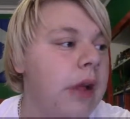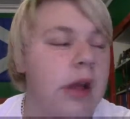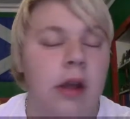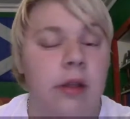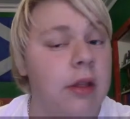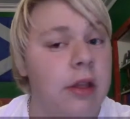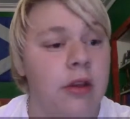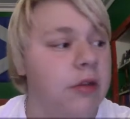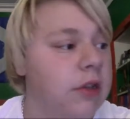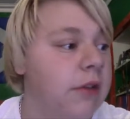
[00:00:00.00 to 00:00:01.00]
uh, and like
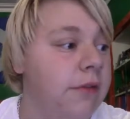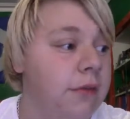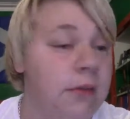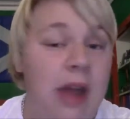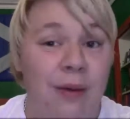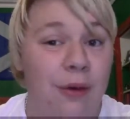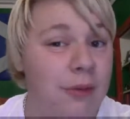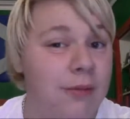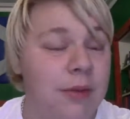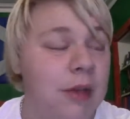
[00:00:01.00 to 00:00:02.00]
using from now
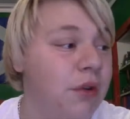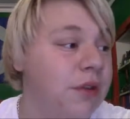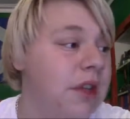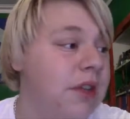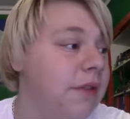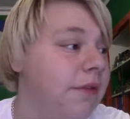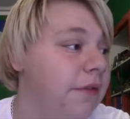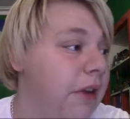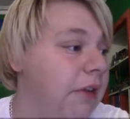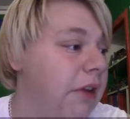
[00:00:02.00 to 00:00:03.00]
on because it is a
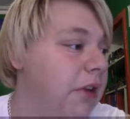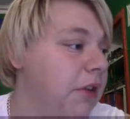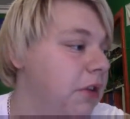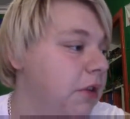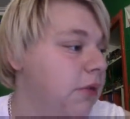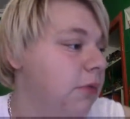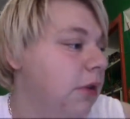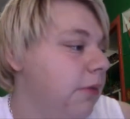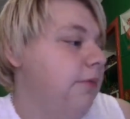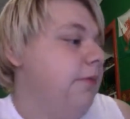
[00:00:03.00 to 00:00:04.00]
very good one.